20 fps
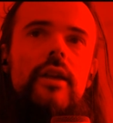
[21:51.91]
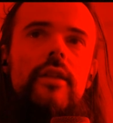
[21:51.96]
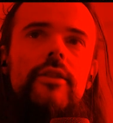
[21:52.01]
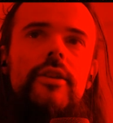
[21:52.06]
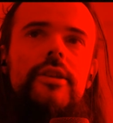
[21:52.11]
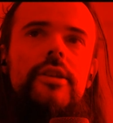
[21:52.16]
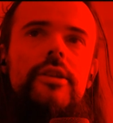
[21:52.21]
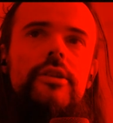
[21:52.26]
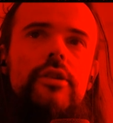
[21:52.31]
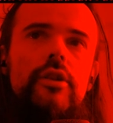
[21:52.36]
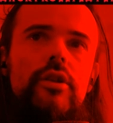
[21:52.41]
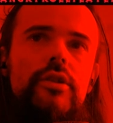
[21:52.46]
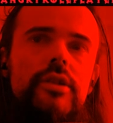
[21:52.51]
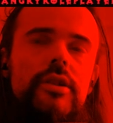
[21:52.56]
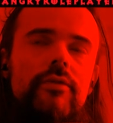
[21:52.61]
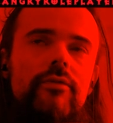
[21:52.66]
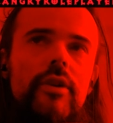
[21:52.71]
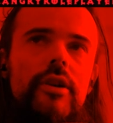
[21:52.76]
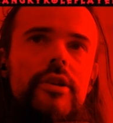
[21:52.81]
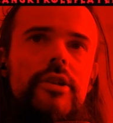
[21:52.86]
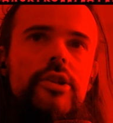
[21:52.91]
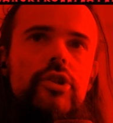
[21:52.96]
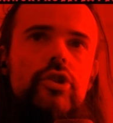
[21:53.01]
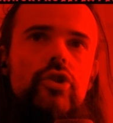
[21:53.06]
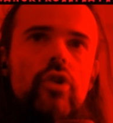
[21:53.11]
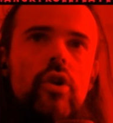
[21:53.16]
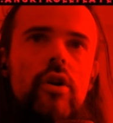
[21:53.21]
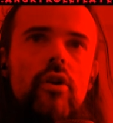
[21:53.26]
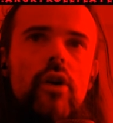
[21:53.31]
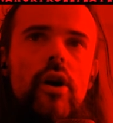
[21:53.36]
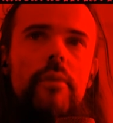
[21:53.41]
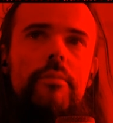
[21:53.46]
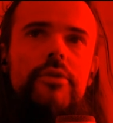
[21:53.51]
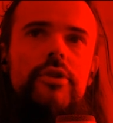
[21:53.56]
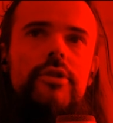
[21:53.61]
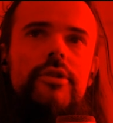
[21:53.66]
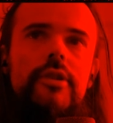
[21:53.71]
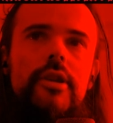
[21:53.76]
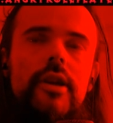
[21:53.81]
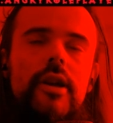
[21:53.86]
This is also very strong
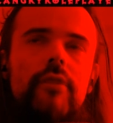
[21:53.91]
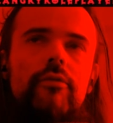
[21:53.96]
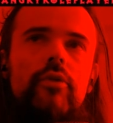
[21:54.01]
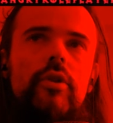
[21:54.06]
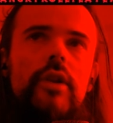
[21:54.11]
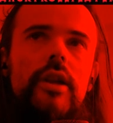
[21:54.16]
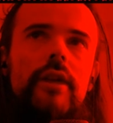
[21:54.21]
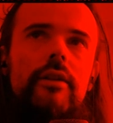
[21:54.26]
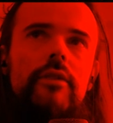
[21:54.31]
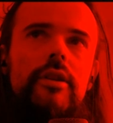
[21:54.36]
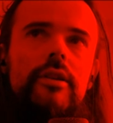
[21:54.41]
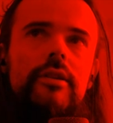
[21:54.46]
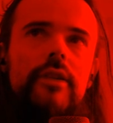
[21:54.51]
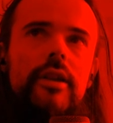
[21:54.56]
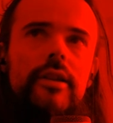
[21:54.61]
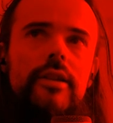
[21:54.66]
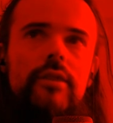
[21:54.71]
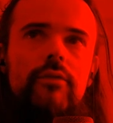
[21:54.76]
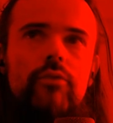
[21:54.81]
options here for leveling, like the